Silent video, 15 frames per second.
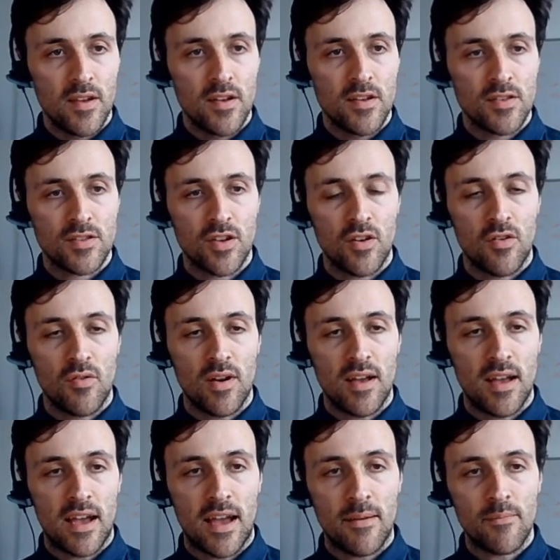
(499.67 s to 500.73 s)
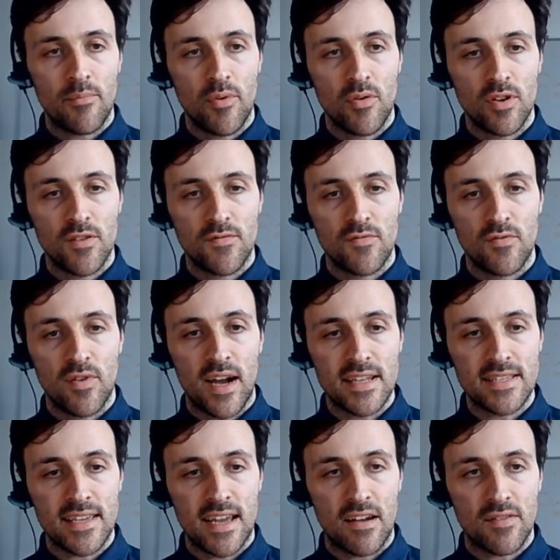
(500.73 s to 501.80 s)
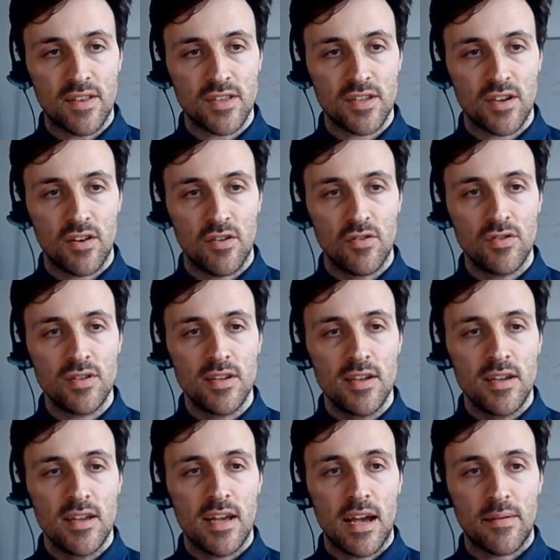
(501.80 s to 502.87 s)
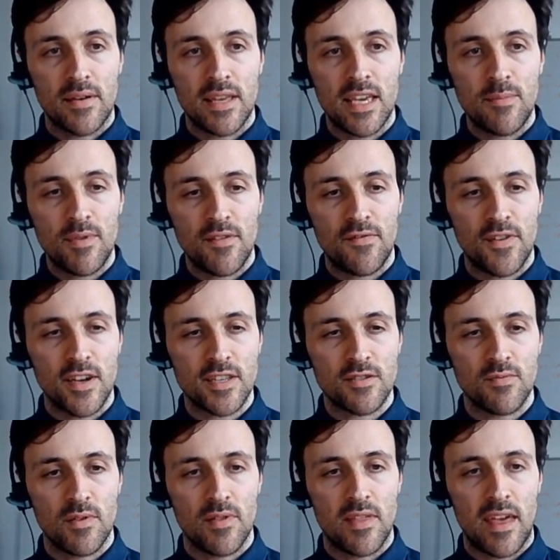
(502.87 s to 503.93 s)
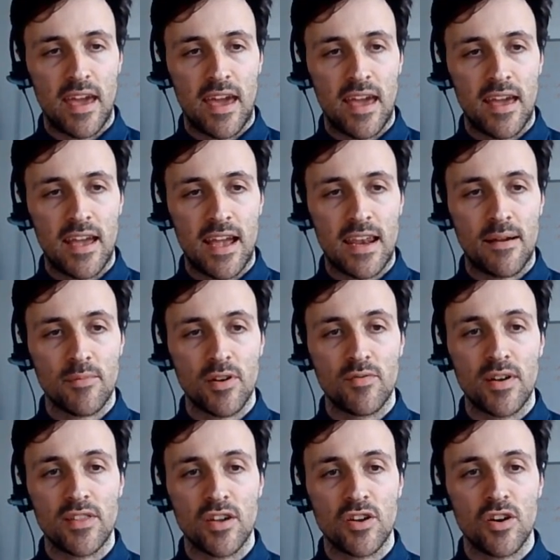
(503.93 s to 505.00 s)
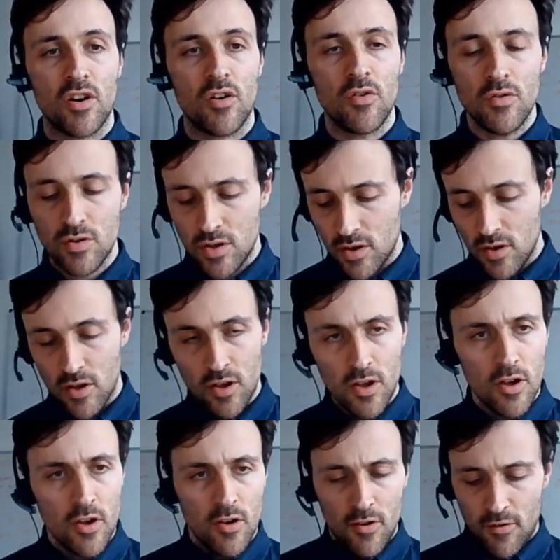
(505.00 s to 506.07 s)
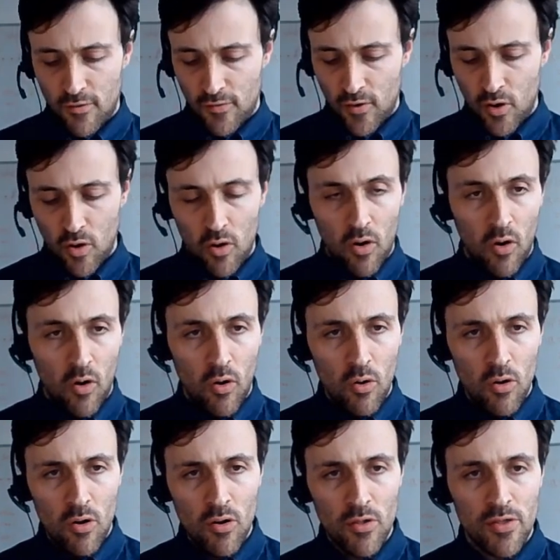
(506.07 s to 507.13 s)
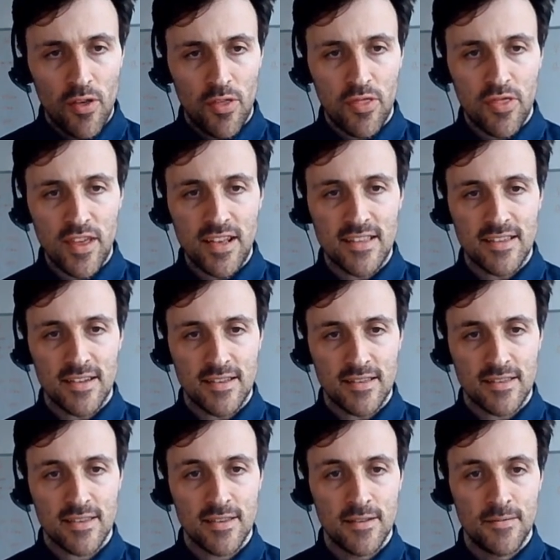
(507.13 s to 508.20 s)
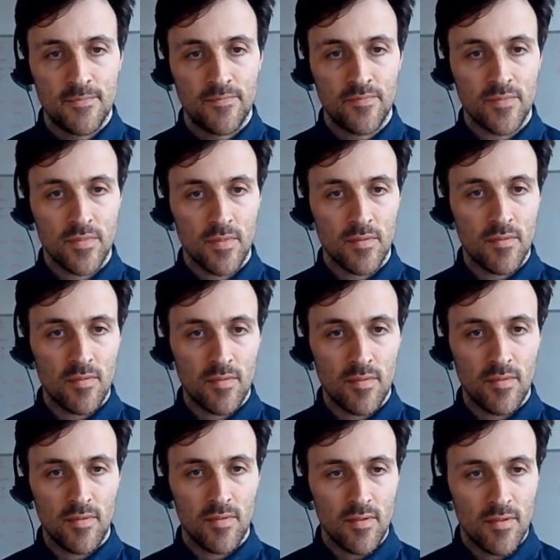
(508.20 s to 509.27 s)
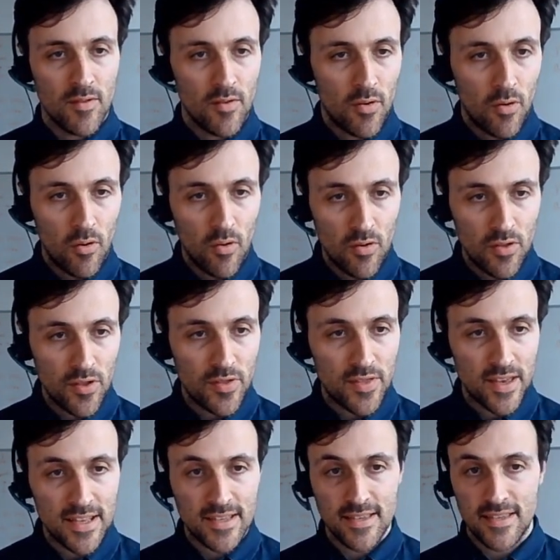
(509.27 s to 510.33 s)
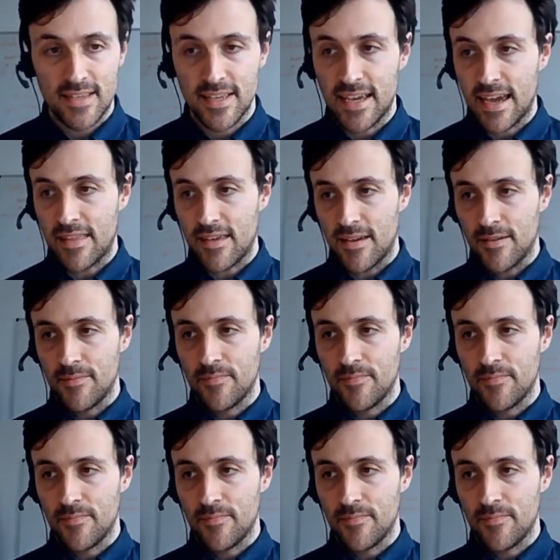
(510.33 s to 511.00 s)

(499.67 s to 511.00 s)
So I'm bored of writing out this code. I'm going to keep the first one there, and I'm going to write the code for all the thetas. All the thetas together.